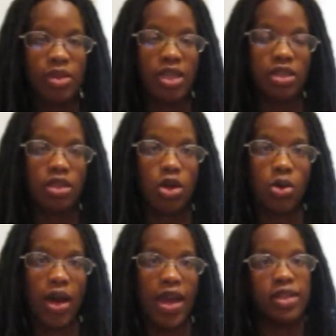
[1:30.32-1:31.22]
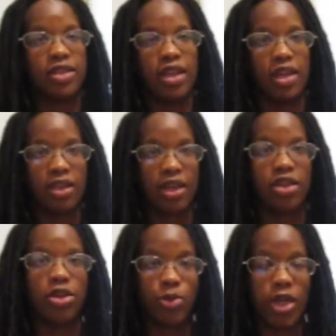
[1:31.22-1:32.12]
And so I had to take like
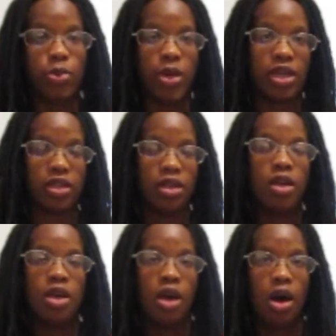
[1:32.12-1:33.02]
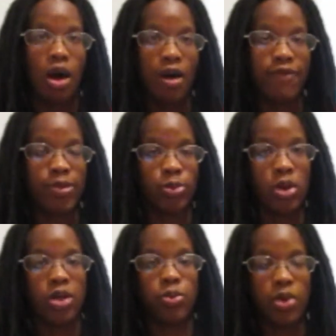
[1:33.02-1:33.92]
3 weeks off from
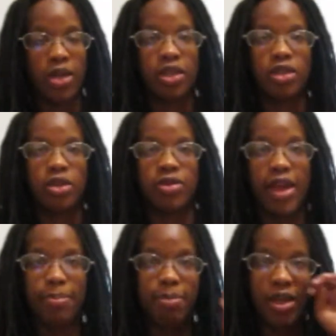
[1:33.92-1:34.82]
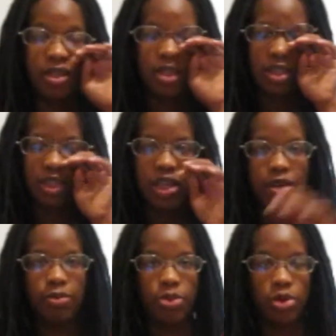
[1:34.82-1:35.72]
running, so that
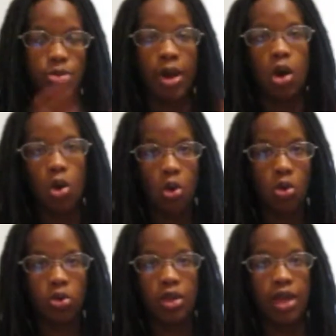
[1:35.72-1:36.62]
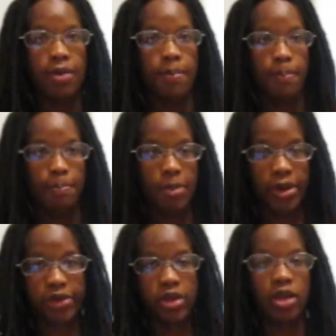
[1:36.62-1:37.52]
basically threw my whole
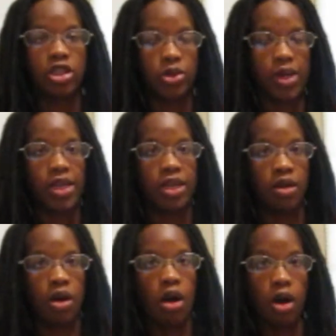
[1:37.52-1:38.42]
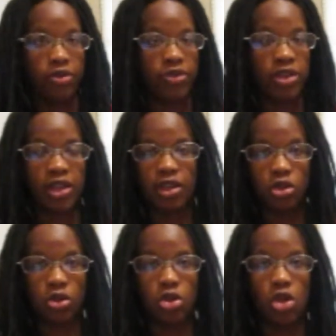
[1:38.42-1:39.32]
marathon training off
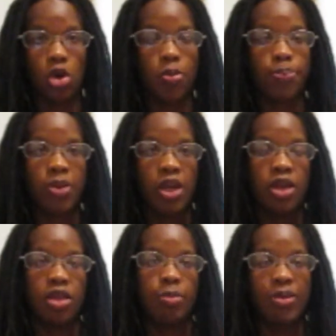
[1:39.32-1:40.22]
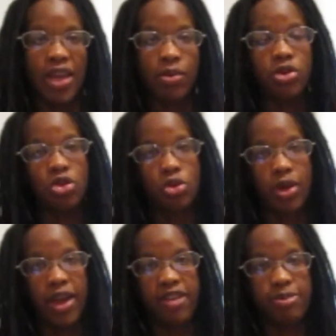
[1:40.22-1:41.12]
schedule. So the plan was to do
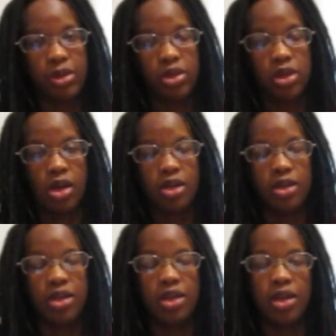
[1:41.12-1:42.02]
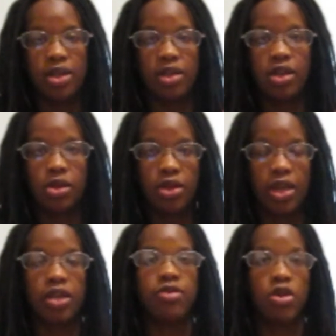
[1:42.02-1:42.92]
a half marathon in the
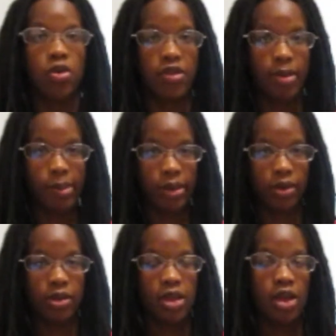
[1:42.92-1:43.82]
end of November,